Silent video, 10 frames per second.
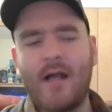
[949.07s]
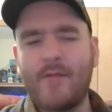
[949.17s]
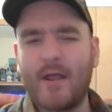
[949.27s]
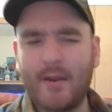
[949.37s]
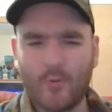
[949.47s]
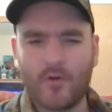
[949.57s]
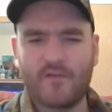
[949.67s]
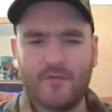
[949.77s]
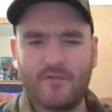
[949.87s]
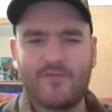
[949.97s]
I'm not in war
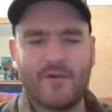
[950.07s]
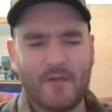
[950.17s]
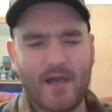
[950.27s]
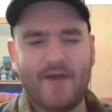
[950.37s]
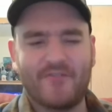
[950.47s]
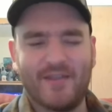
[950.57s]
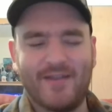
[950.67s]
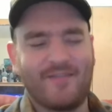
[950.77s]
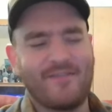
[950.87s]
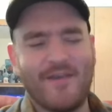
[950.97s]
zones very
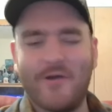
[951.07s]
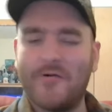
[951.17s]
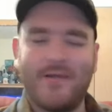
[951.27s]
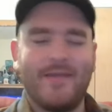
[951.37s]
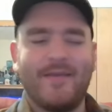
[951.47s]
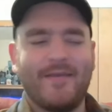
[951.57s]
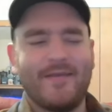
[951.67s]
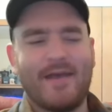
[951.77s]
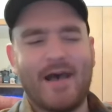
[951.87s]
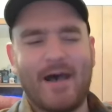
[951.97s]
often, so
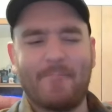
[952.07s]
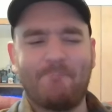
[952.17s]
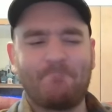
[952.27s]
buy